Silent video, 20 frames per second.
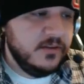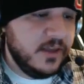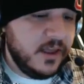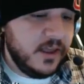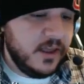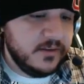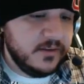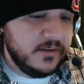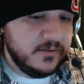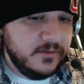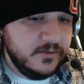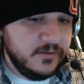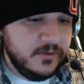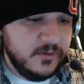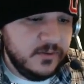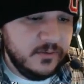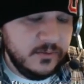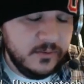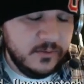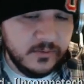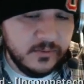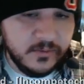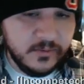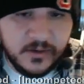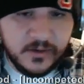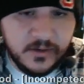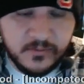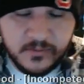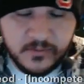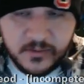got to
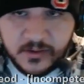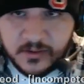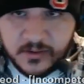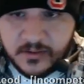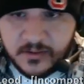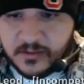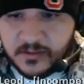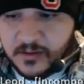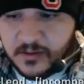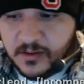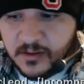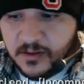3 different